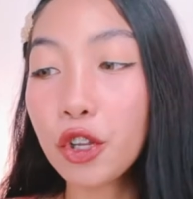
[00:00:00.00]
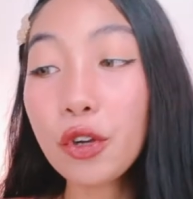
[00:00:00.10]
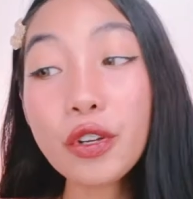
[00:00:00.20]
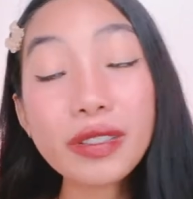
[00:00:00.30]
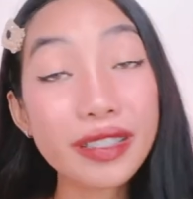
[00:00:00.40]
so
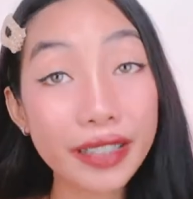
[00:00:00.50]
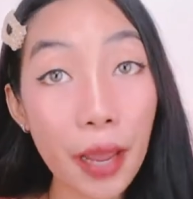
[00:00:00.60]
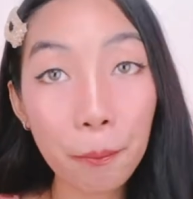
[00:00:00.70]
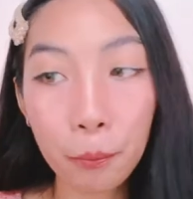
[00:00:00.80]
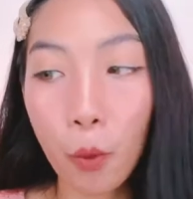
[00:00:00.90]
yung
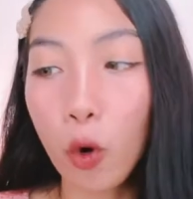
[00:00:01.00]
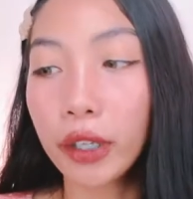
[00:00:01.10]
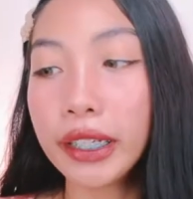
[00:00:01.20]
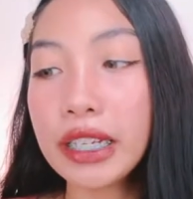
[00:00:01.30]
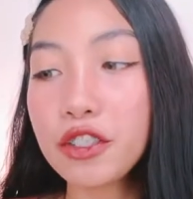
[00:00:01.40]
step
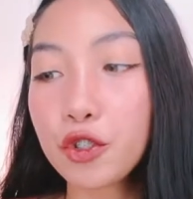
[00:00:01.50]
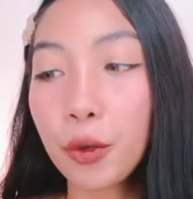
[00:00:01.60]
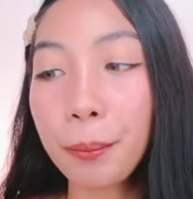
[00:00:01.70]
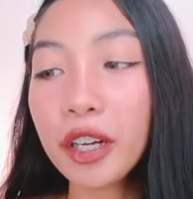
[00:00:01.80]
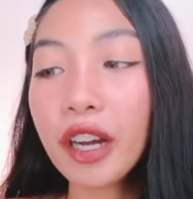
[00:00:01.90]
4 is
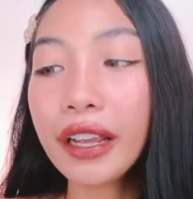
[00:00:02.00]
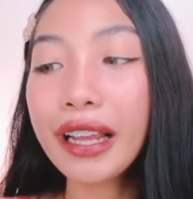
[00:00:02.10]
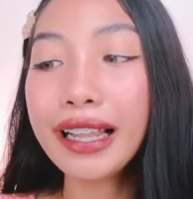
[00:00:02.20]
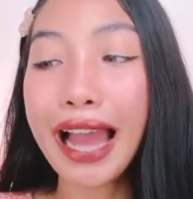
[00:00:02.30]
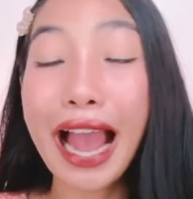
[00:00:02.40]
yung
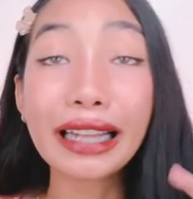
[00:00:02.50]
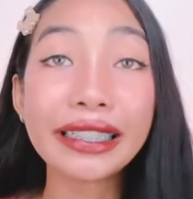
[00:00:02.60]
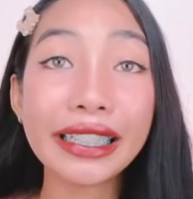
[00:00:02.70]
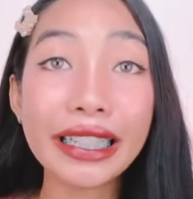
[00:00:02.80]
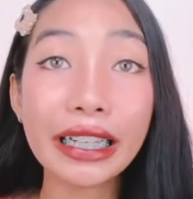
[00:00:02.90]
Miracle
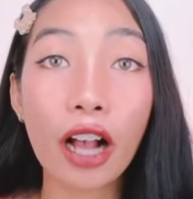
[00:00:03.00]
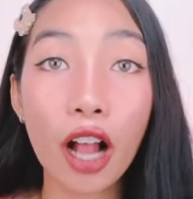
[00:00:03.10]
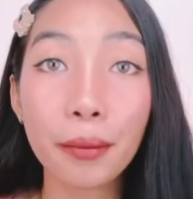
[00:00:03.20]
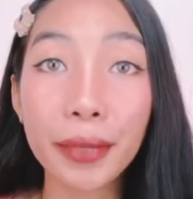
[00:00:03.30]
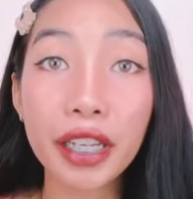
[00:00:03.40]
Acne
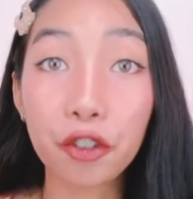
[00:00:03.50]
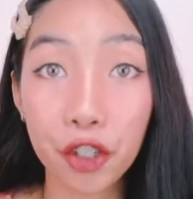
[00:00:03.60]
Calming